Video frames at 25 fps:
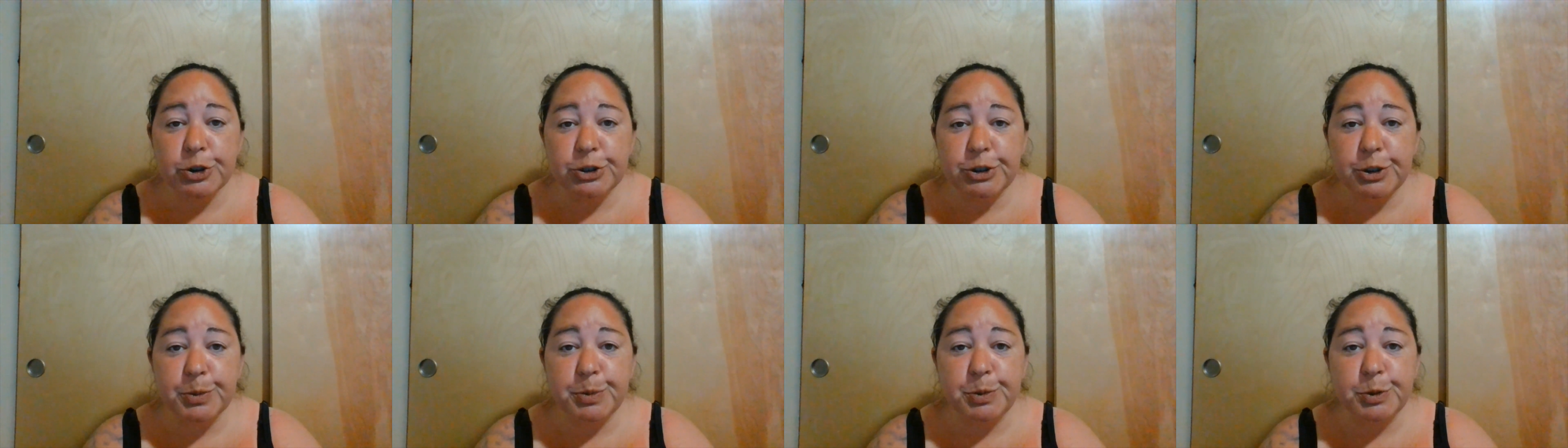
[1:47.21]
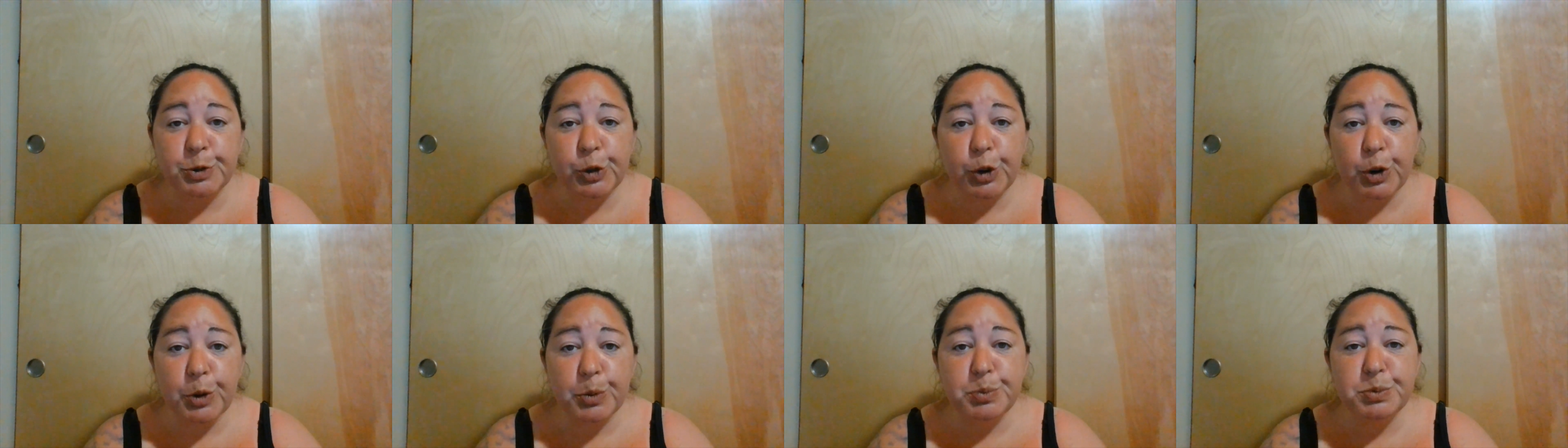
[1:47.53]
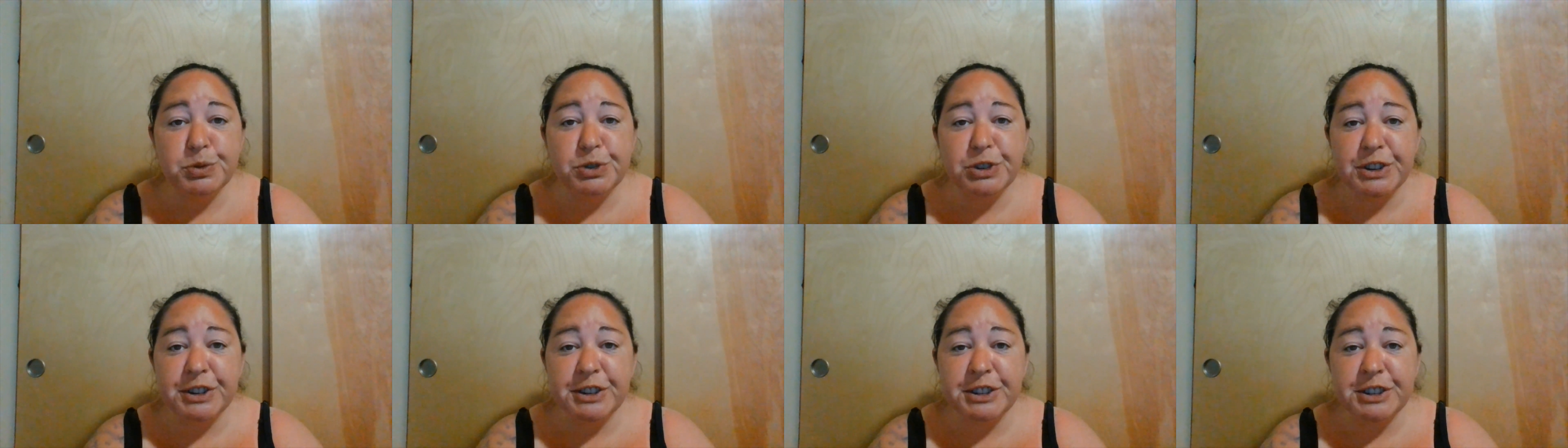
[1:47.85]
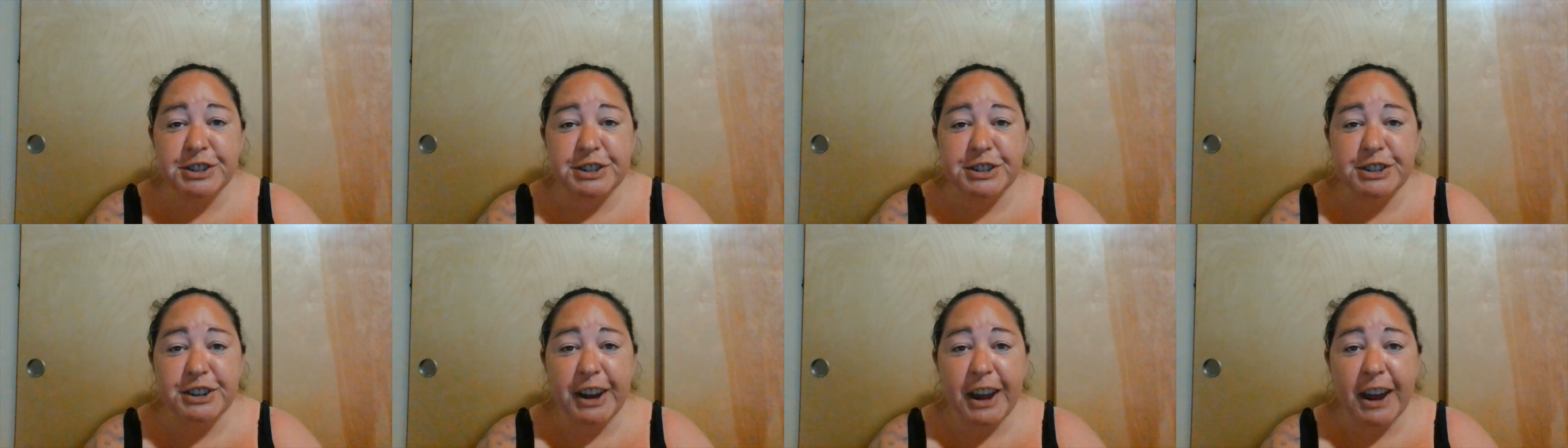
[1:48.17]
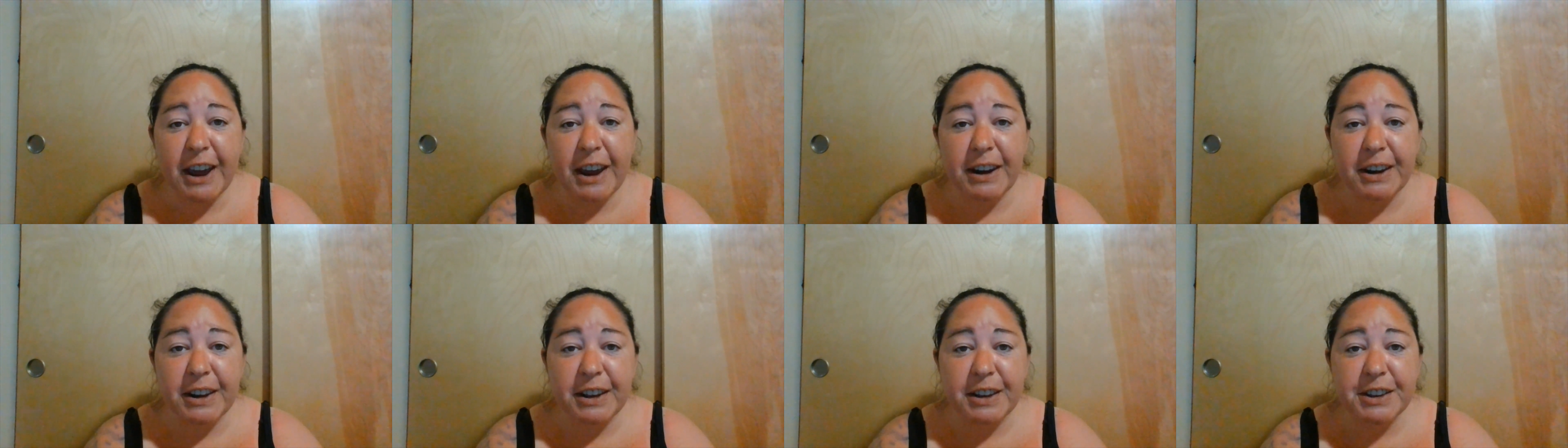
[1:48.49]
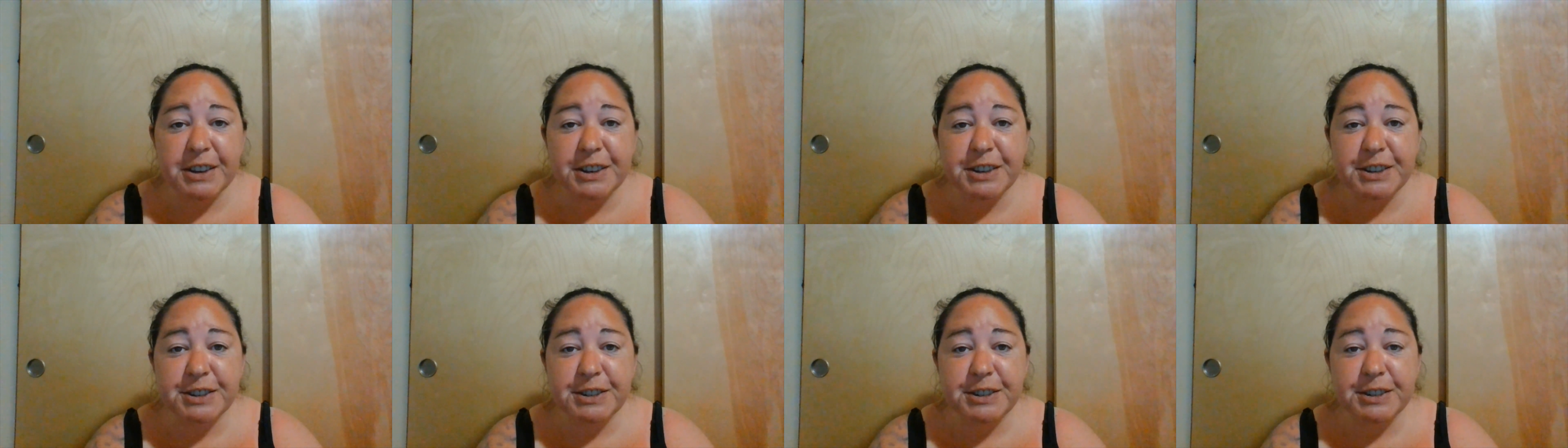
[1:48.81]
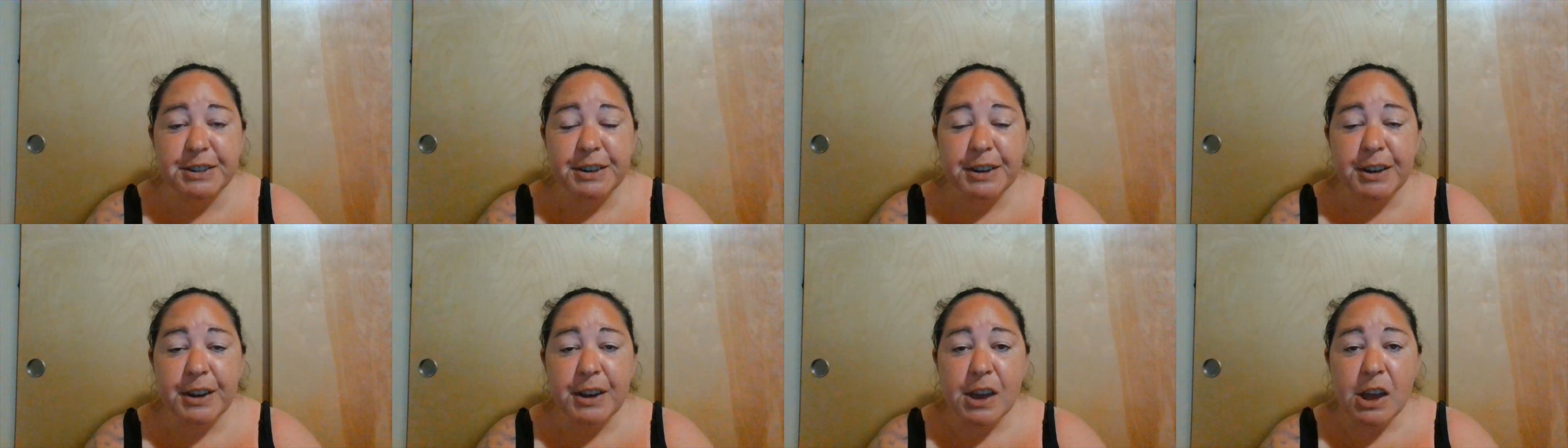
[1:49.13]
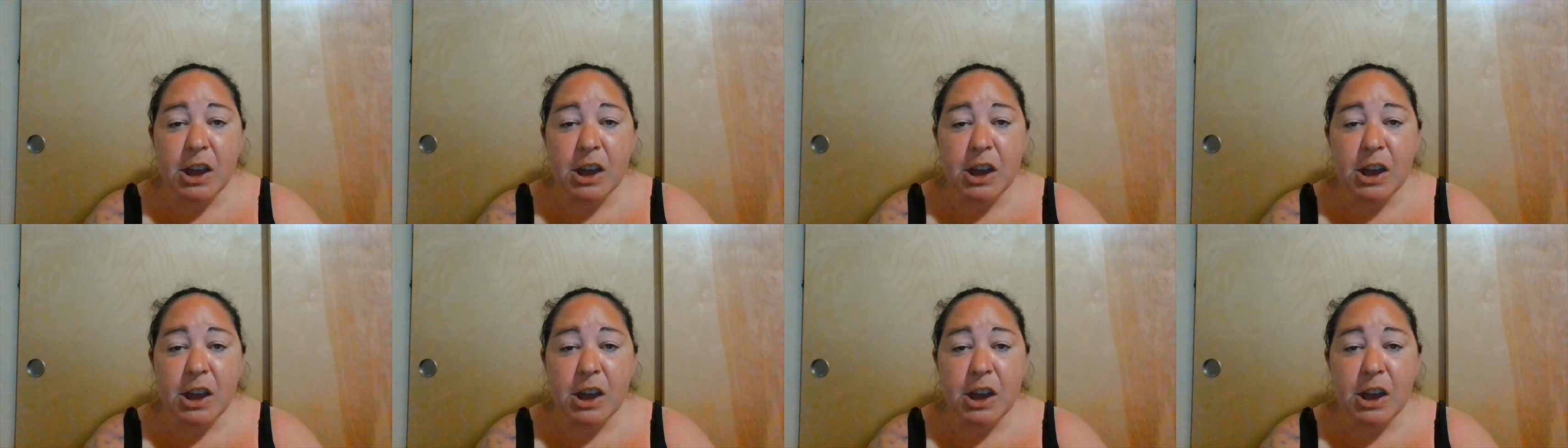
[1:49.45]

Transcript: subscription status